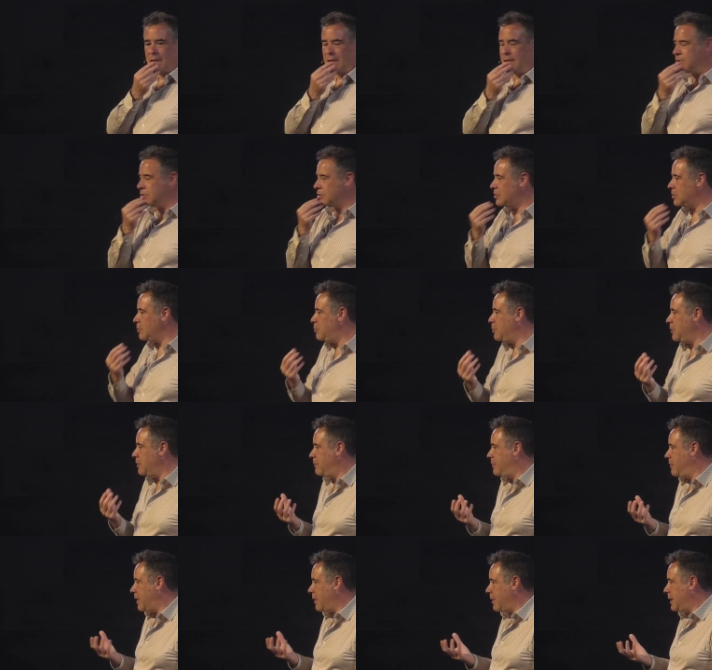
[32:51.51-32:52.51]
It should be
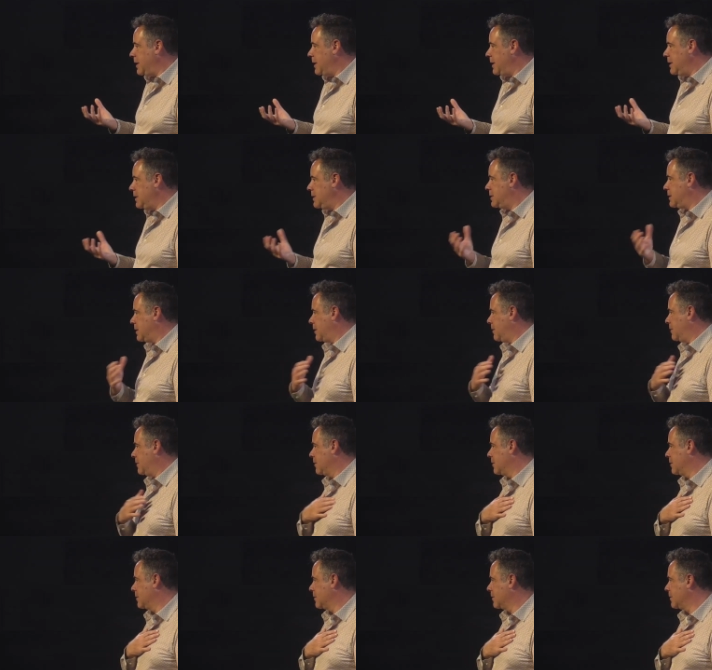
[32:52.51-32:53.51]
very easy
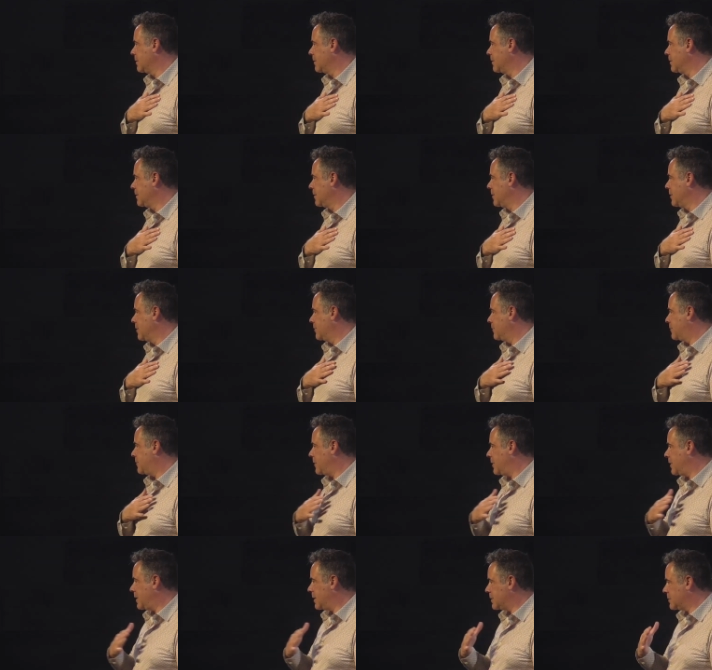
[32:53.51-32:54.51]

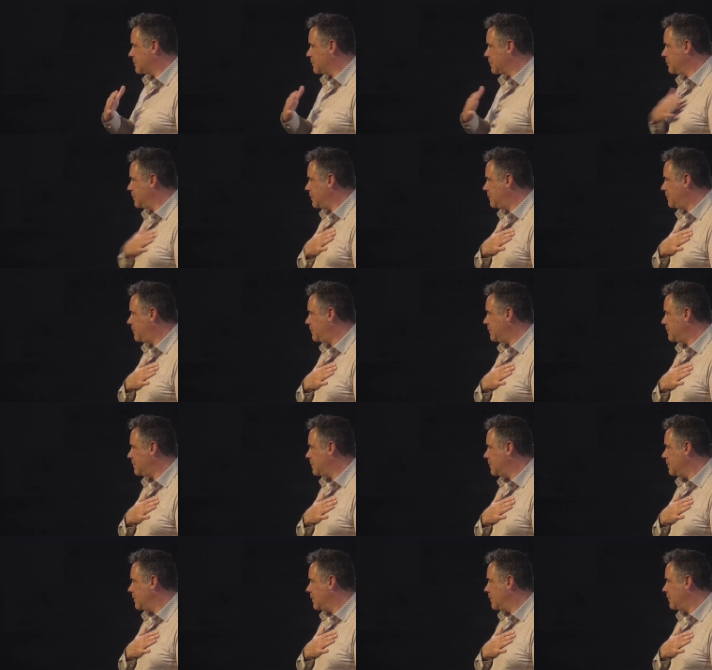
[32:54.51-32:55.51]
for us when we
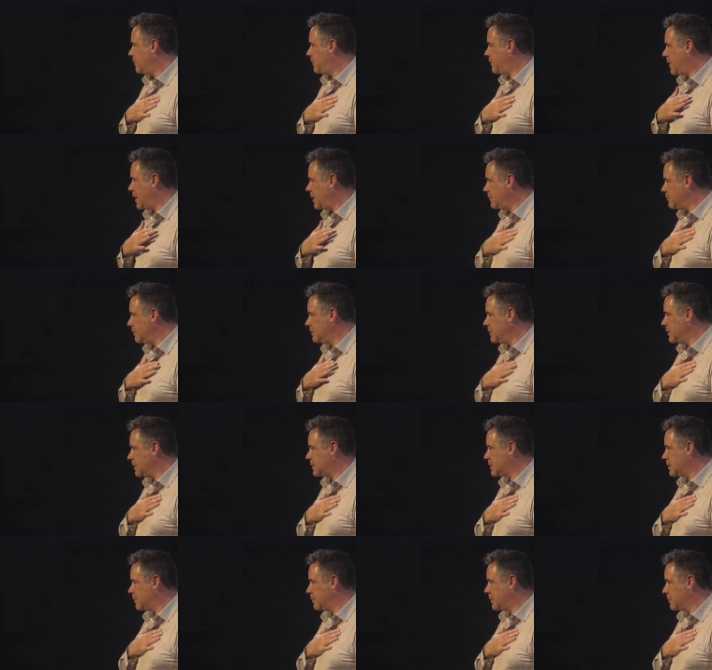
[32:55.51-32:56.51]
find we've done
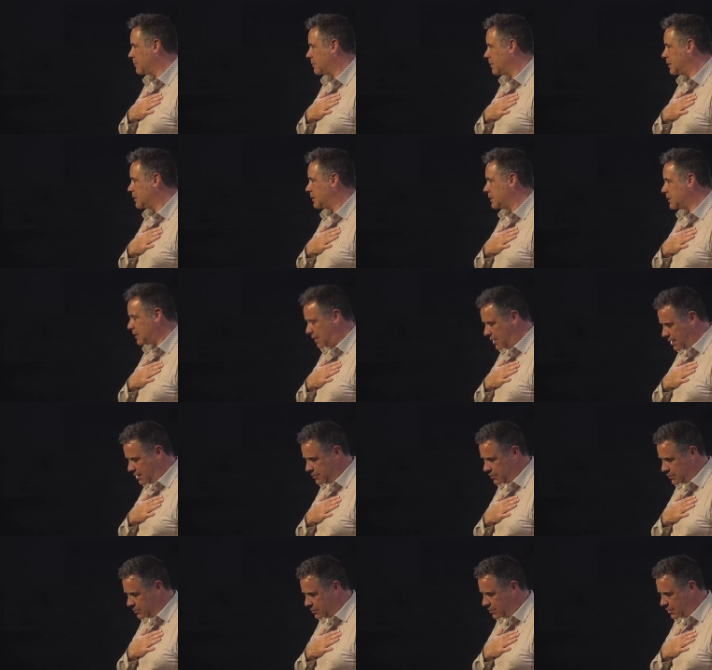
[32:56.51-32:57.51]
something wrong to say,
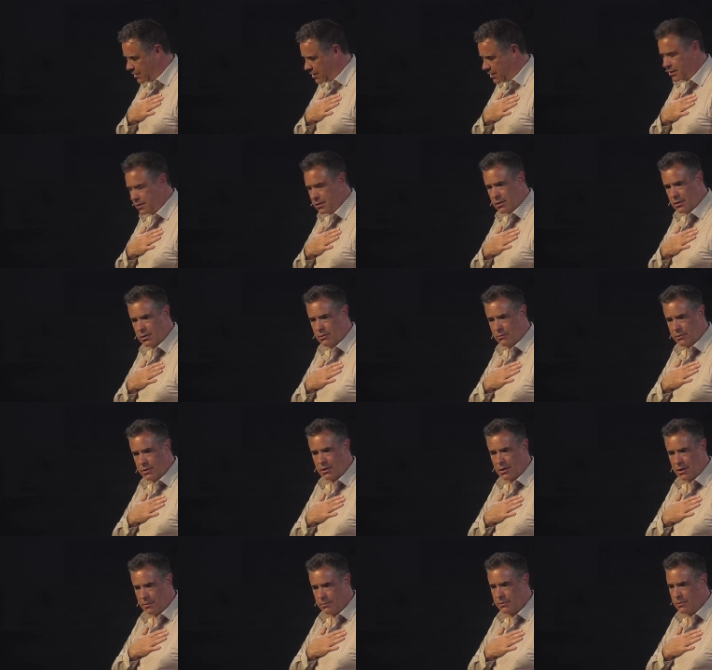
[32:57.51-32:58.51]
I'm so sorry. You know
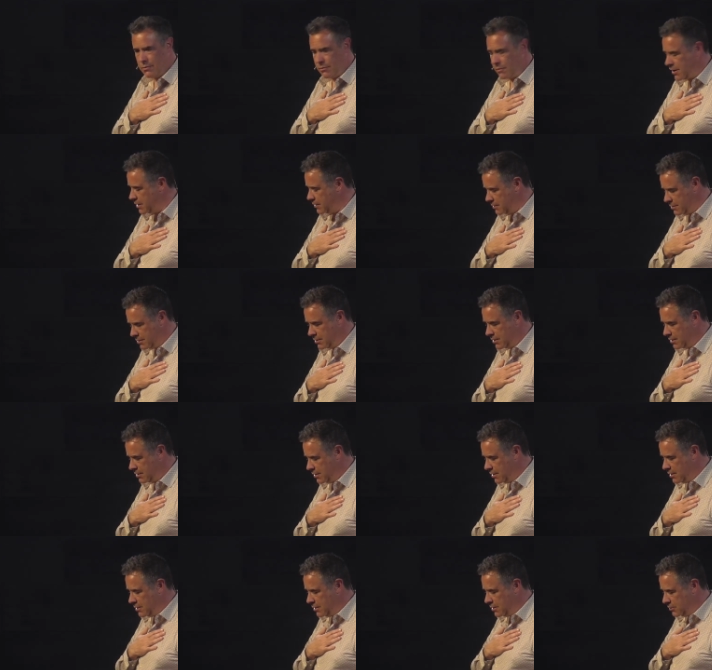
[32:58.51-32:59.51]
what? You're right.
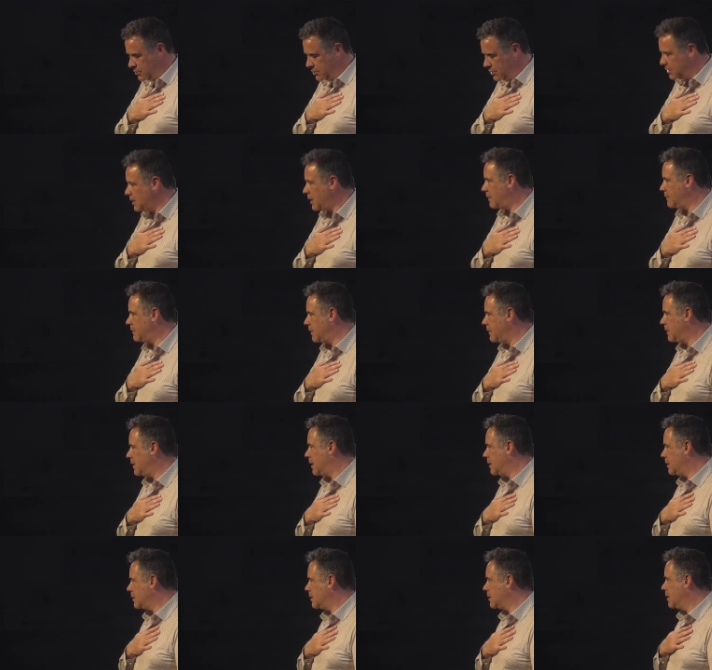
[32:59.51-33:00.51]
Should not have done
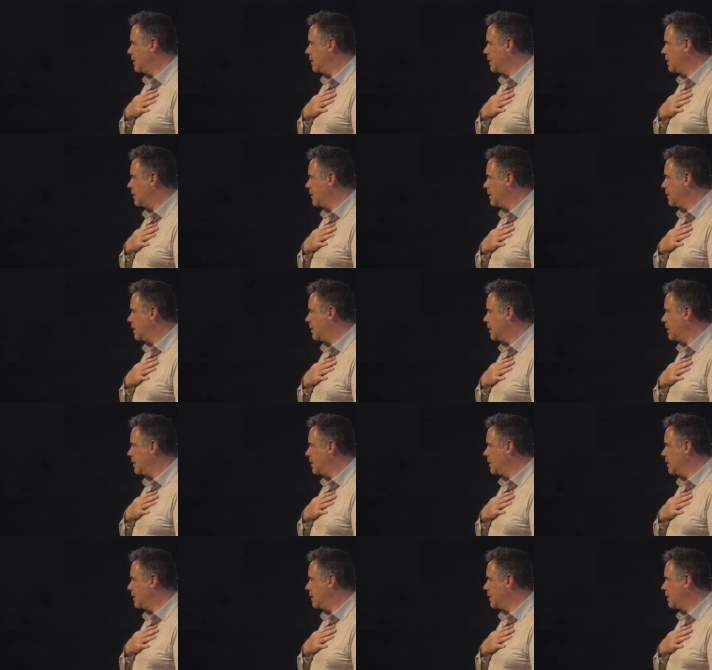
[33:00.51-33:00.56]
that.